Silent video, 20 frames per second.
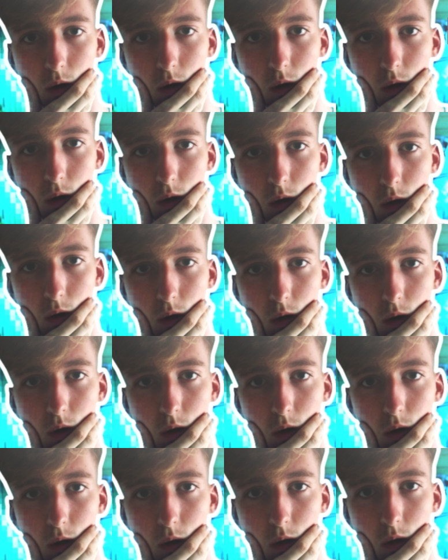
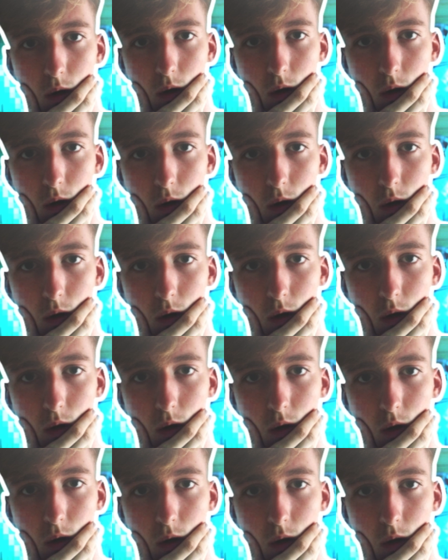
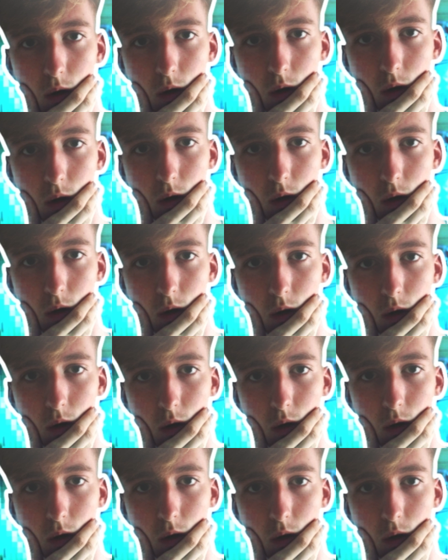No one is speaking in this clip.